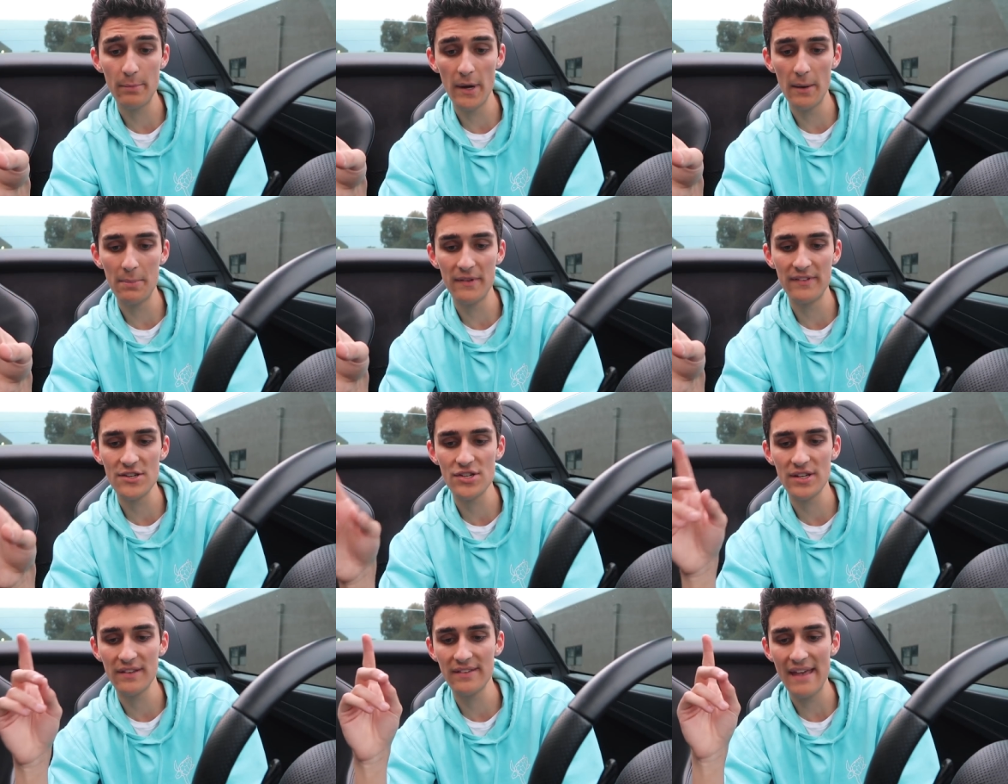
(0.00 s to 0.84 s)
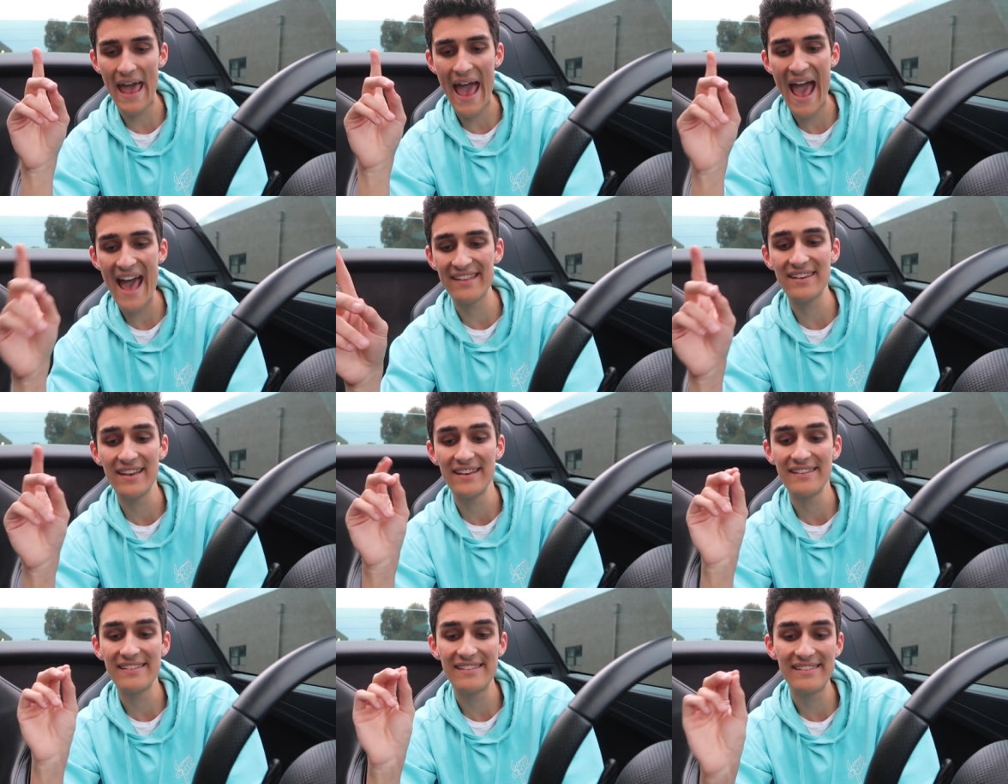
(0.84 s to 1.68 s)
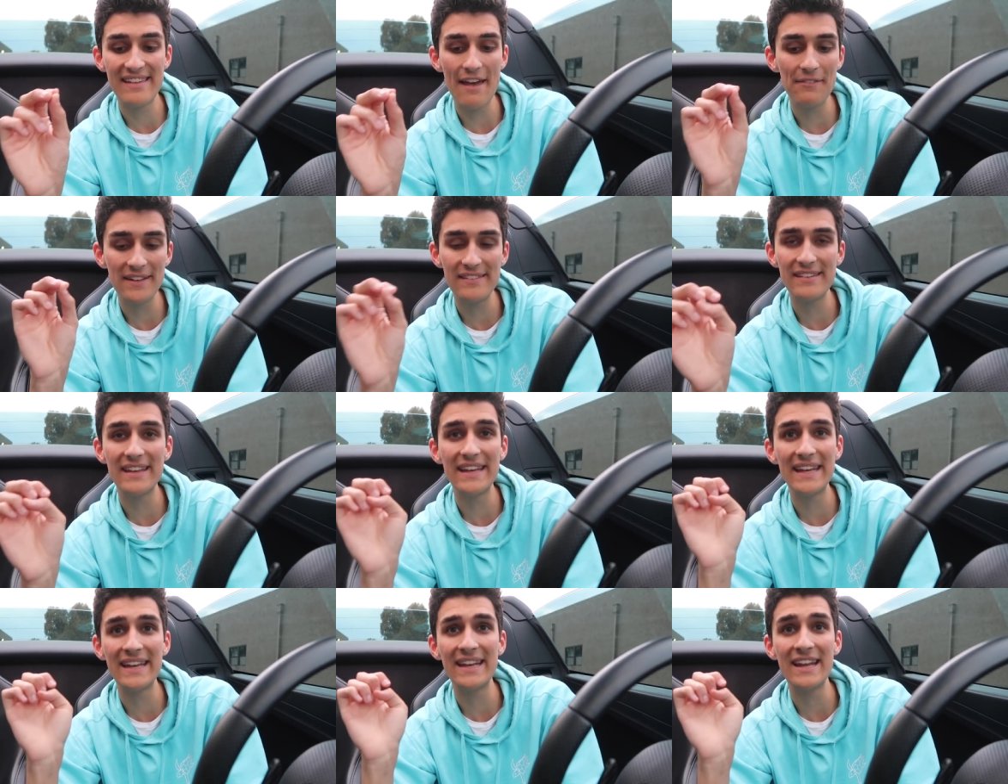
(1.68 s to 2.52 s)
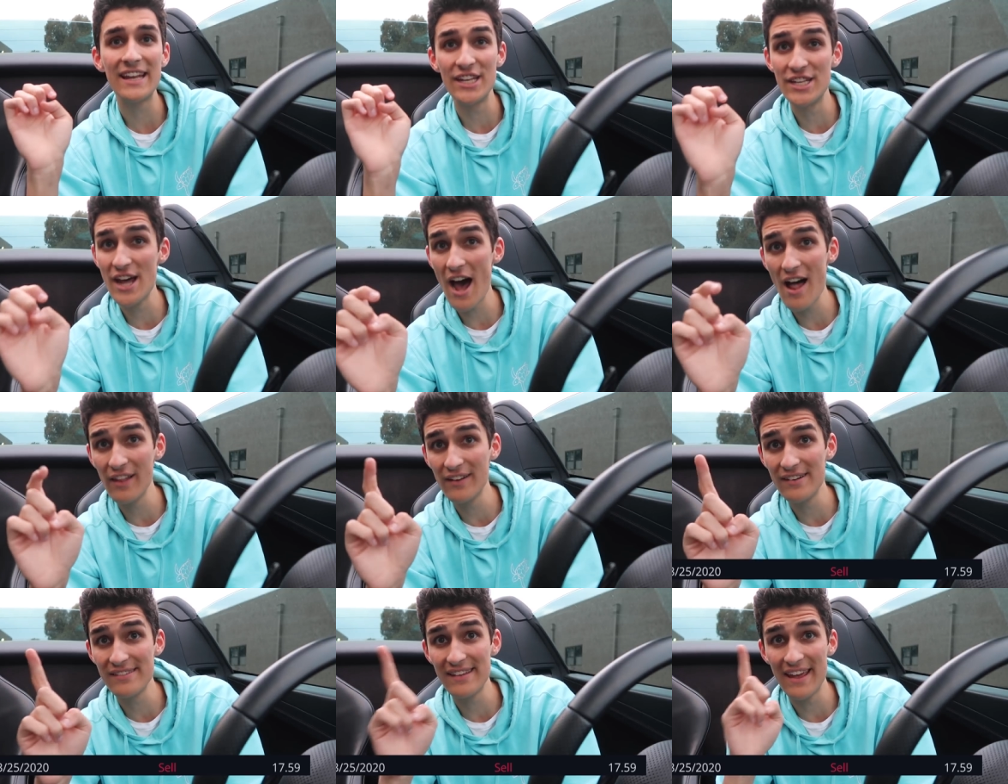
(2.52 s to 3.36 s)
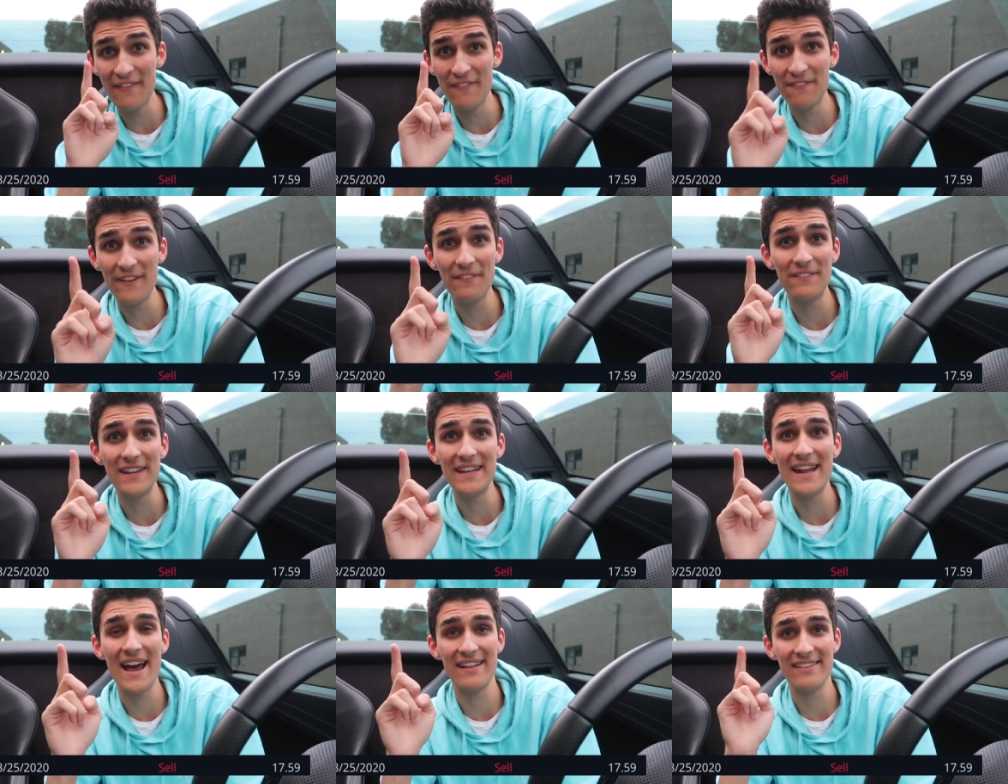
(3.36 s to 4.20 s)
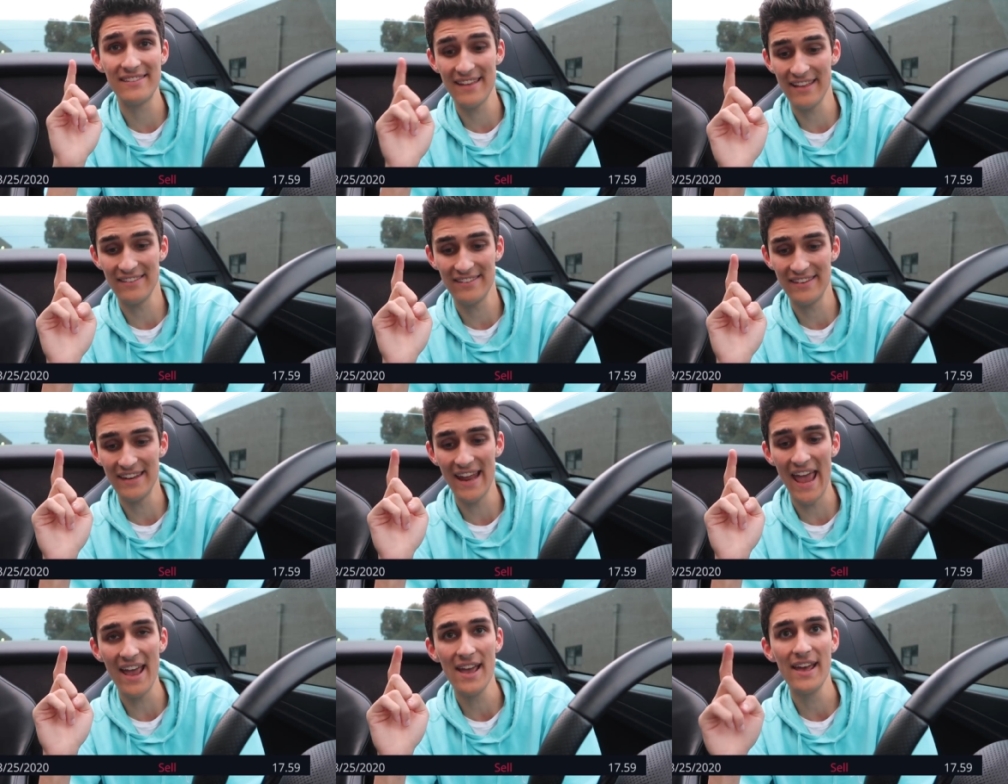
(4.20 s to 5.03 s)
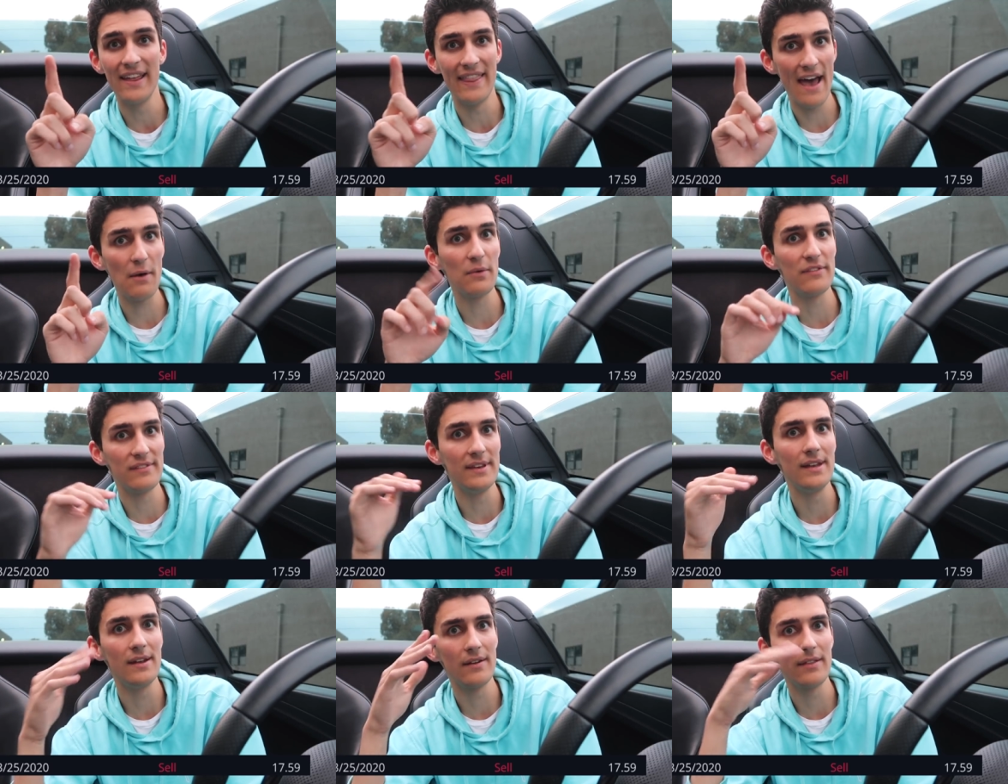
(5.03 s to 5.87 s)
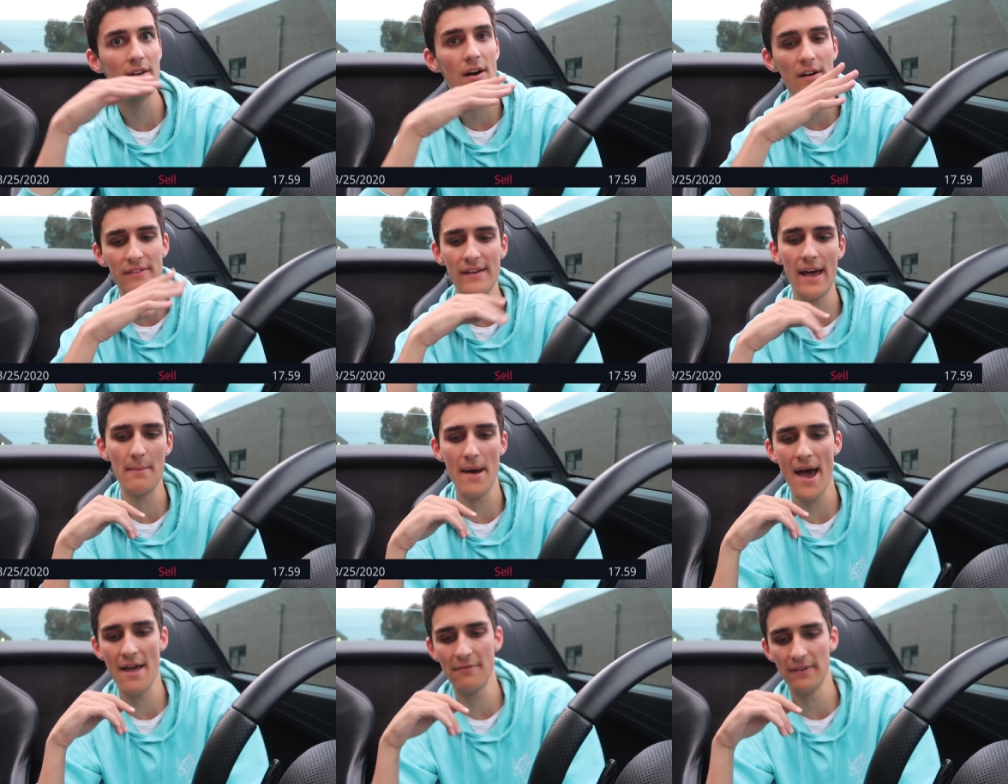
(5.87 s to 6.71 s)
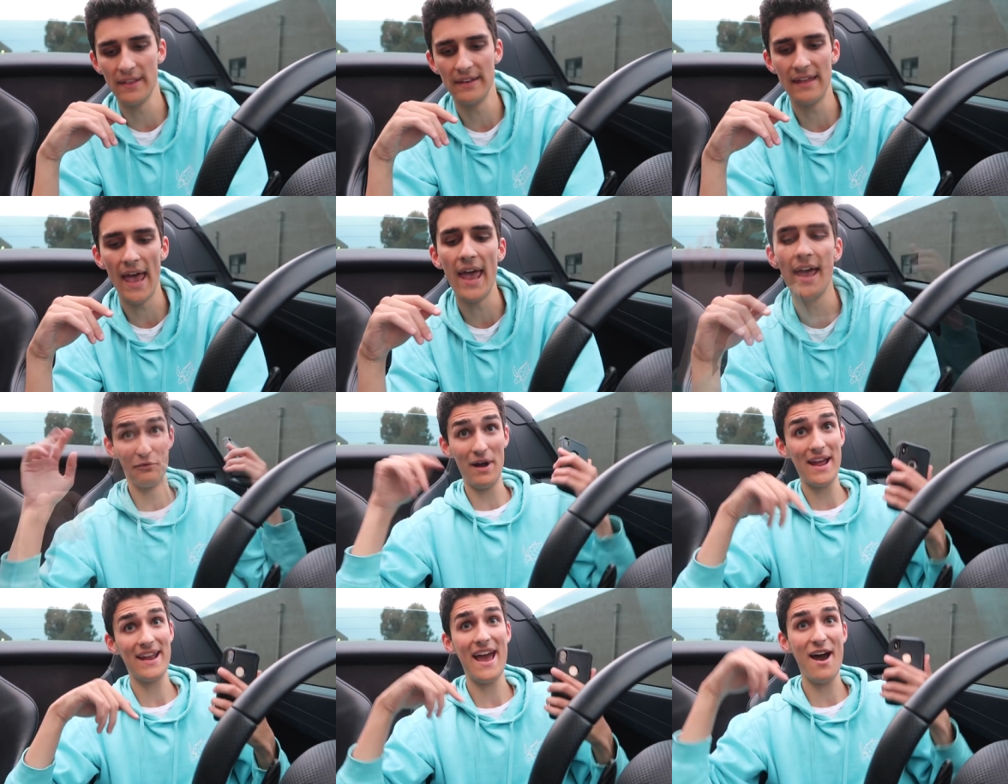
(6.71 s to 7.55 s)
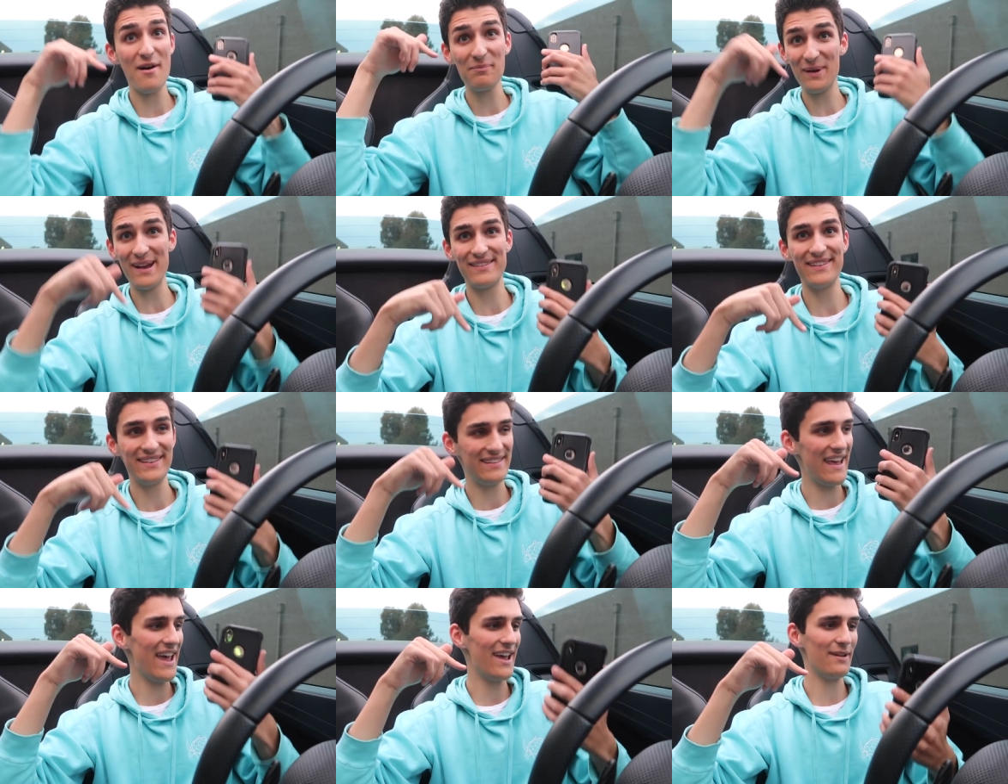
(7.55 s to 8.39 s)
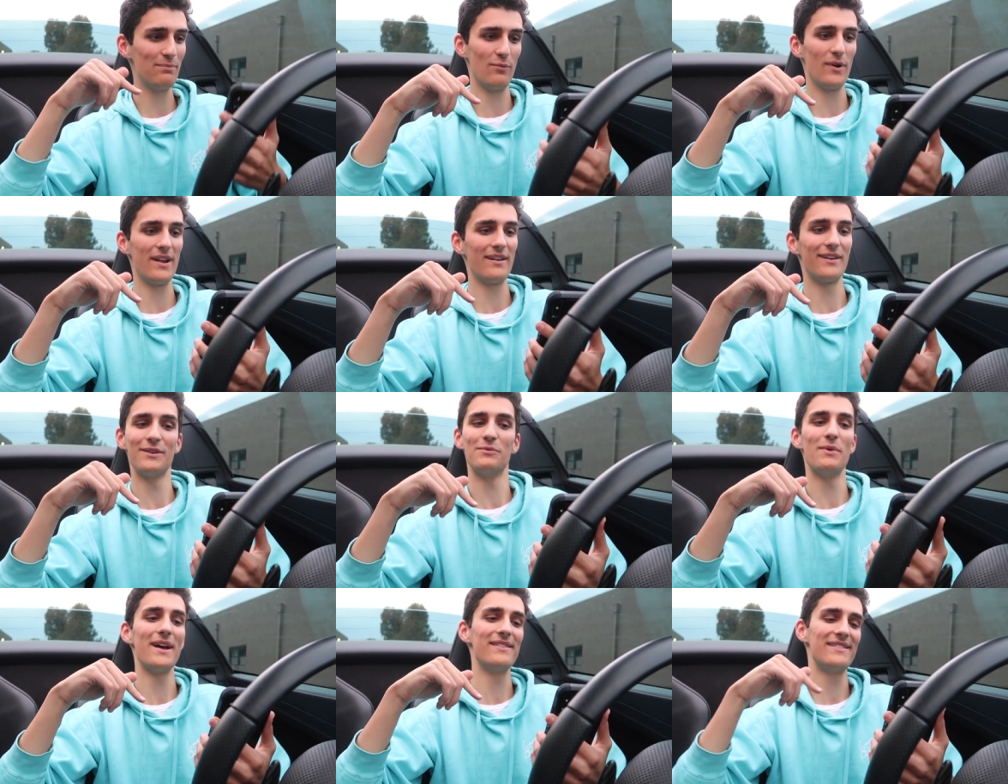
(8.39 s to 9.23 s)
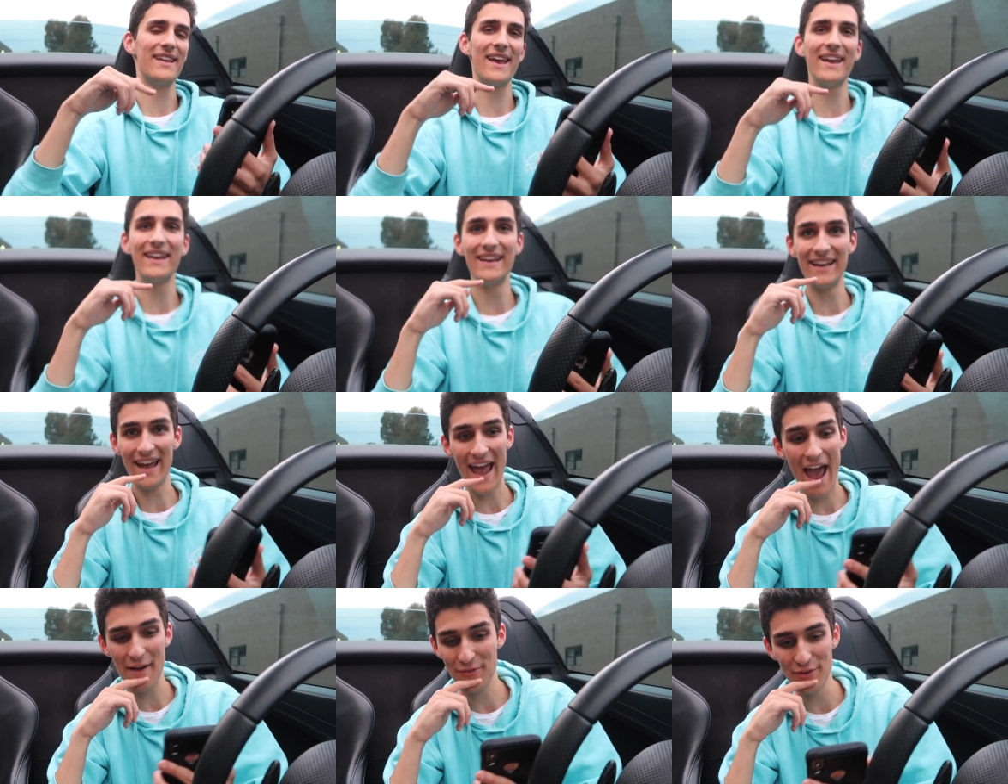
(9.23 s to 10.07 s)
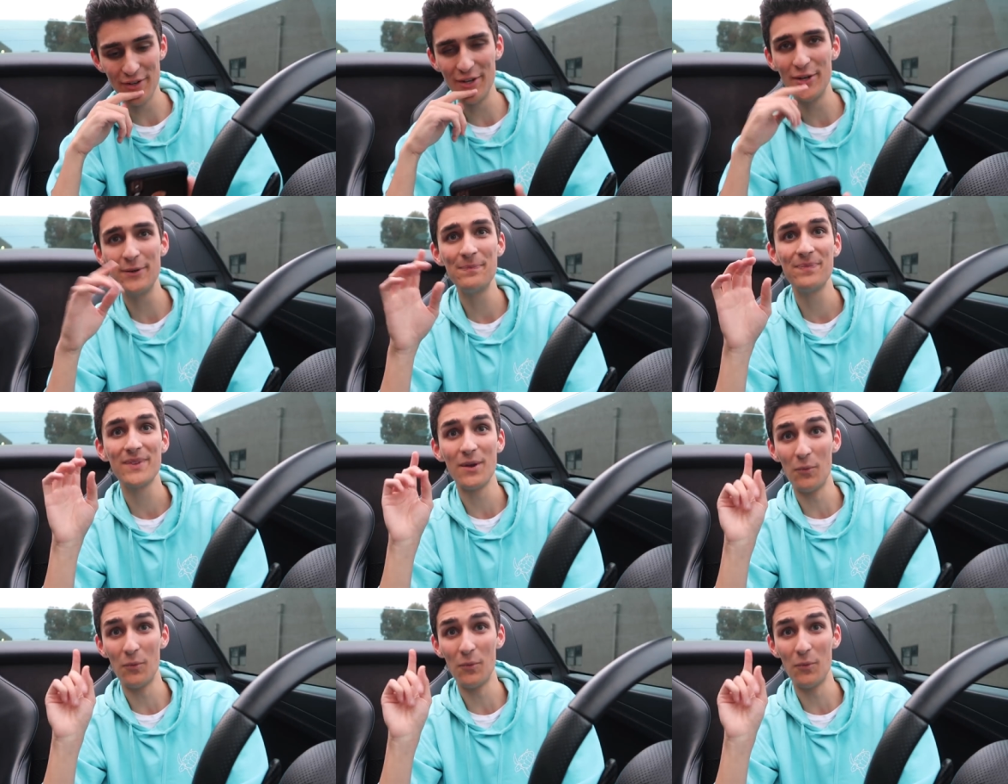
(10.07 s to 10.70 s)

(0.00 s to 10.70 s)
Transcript: spirit positions at $17.59 today. That was near the all time high for the day. Right now, present day, what a uh, Wednesday afternoon,